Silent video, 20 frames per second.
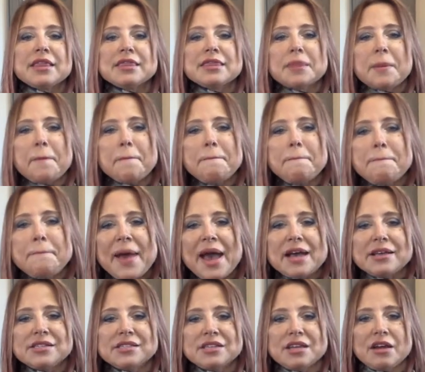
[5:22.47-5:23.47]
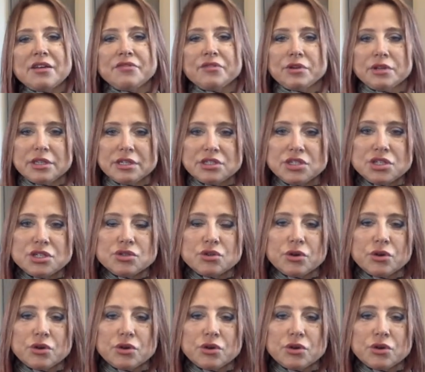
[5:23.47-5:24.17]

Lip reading: the best of religious